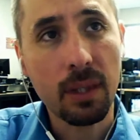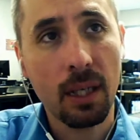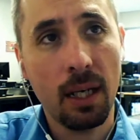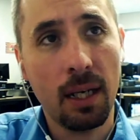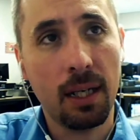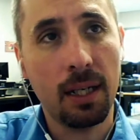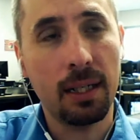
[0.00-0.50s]

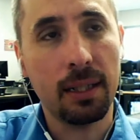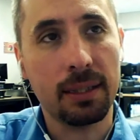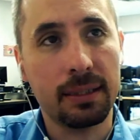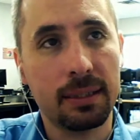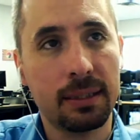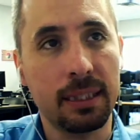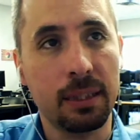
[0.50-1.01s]

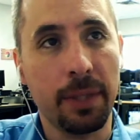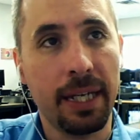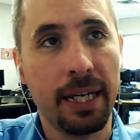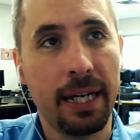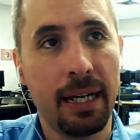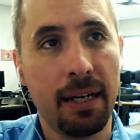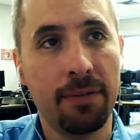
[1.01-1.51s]
let's see, we
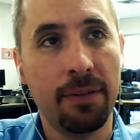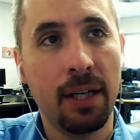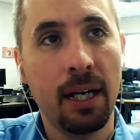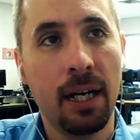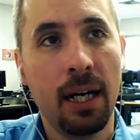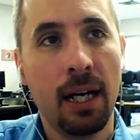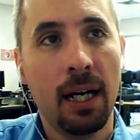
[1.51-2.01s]
have
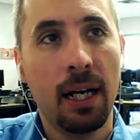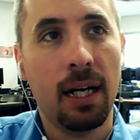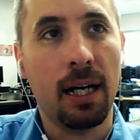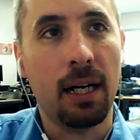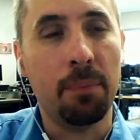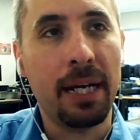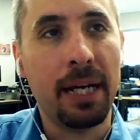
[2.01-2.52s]

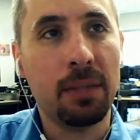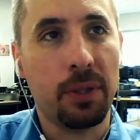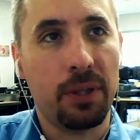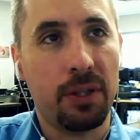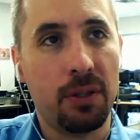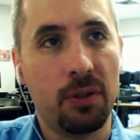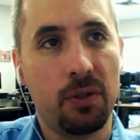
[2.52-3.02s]

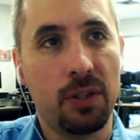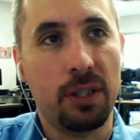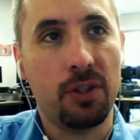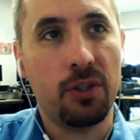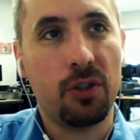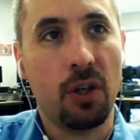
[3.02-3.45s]
bandwidth usage.